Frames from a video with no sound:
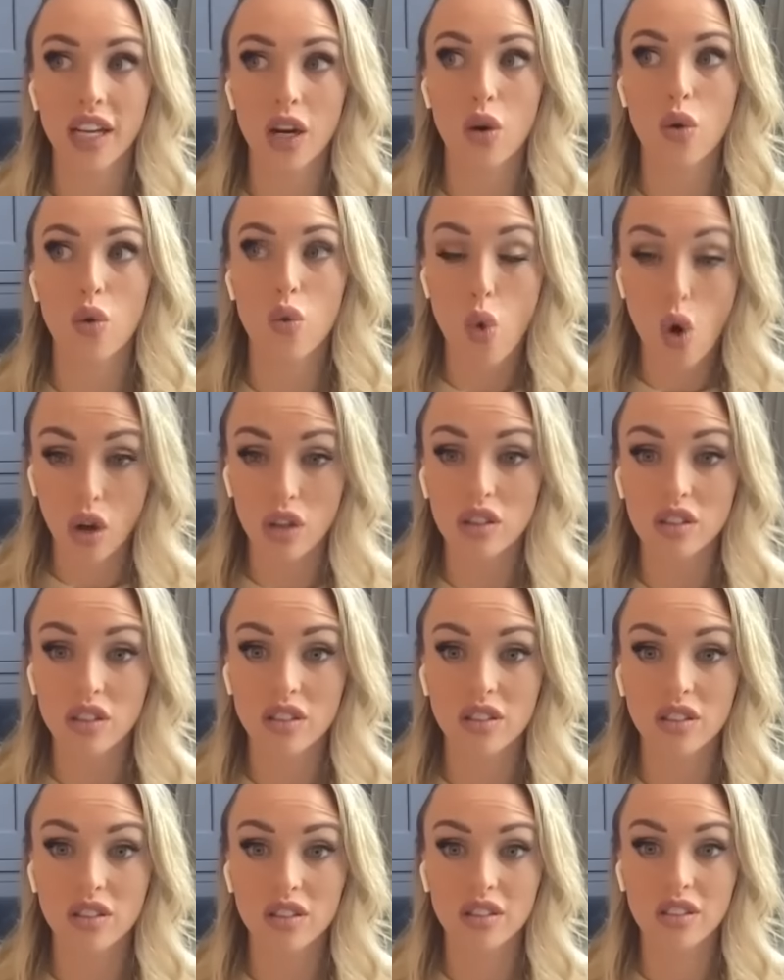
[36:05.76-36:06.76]
think quads
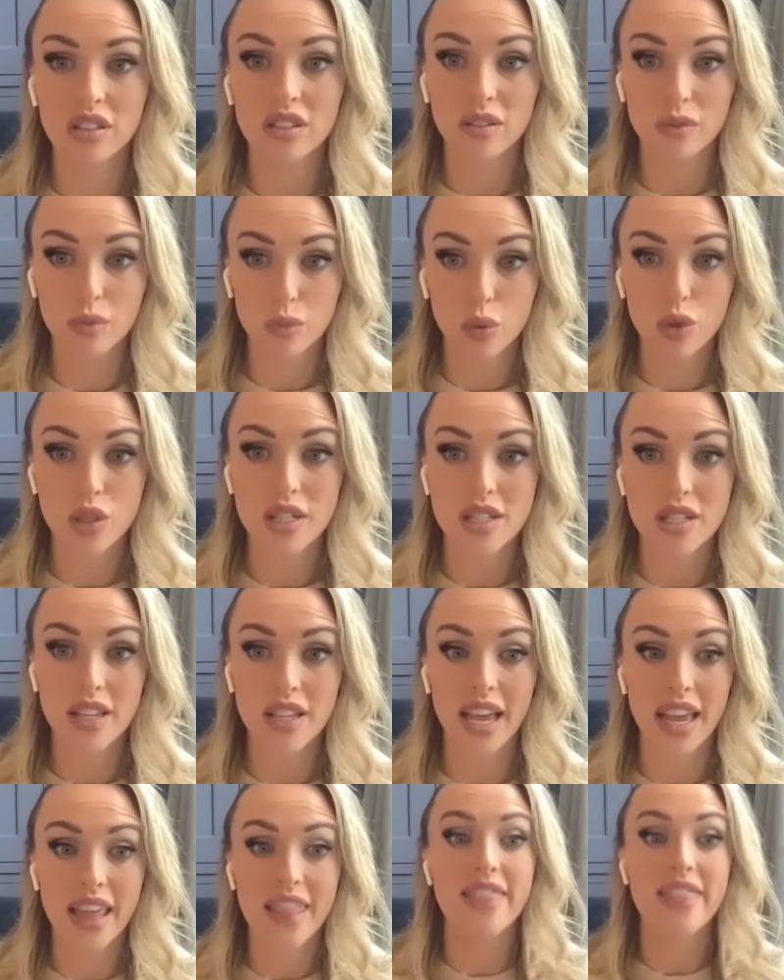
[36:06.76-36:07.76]
was
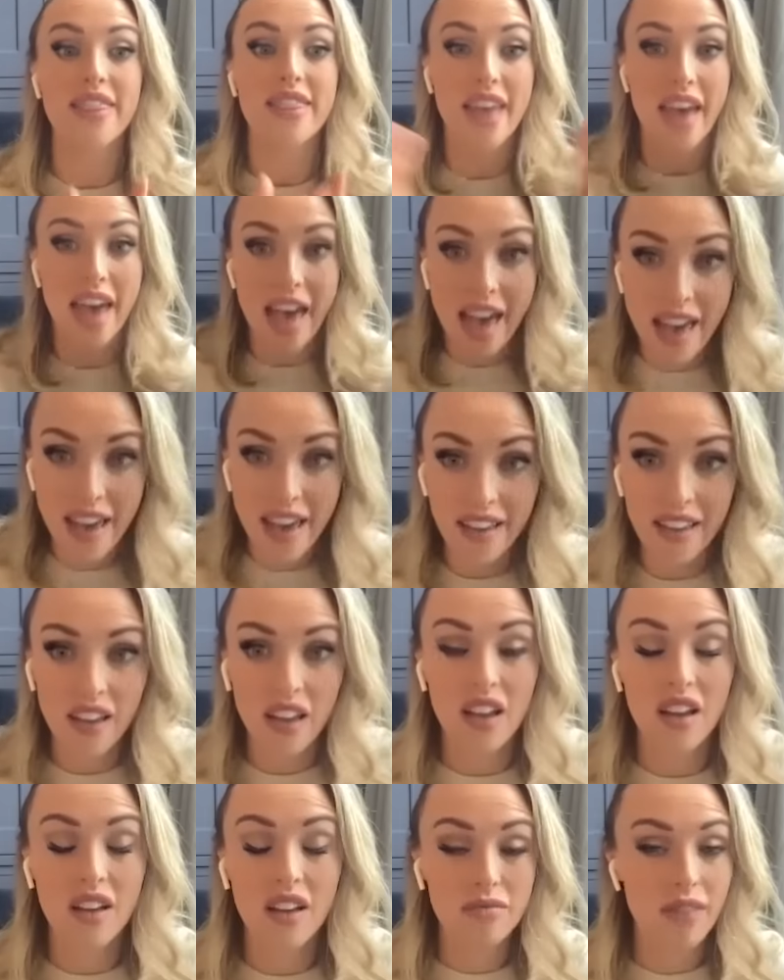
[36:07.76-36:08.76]
in there
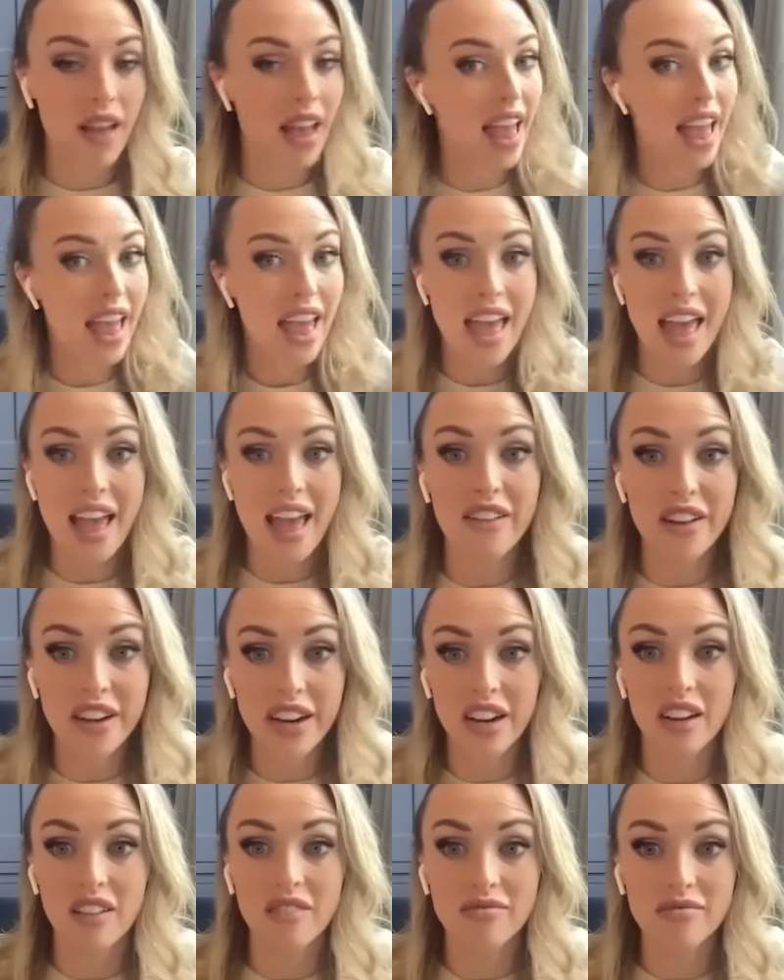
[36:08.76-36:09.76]

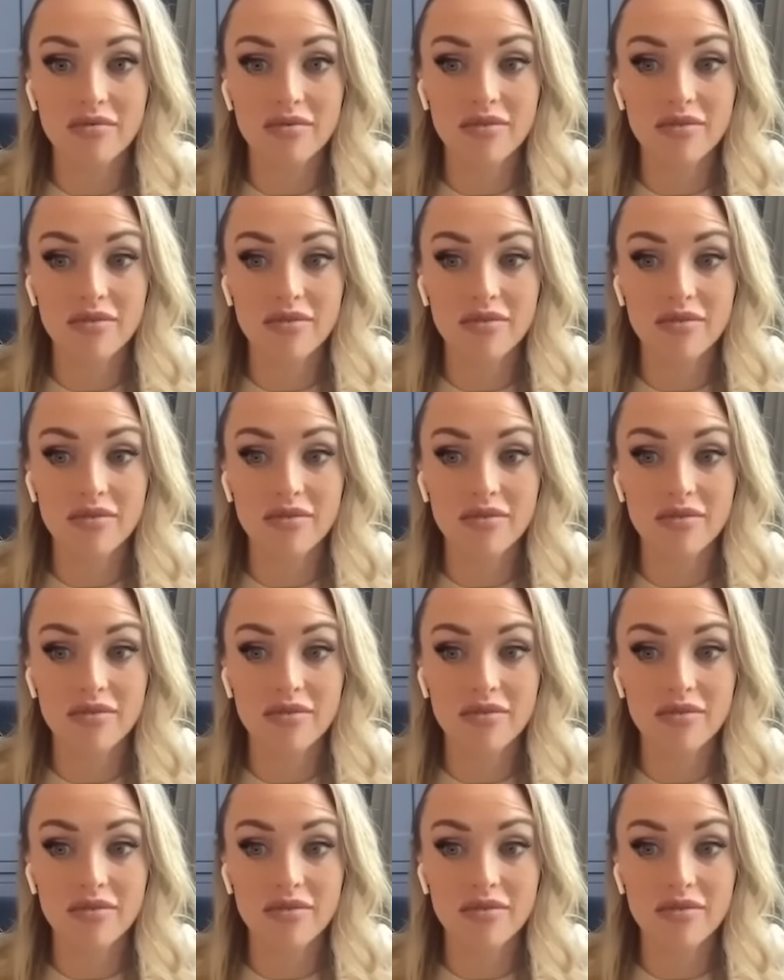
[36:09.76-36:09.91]
area.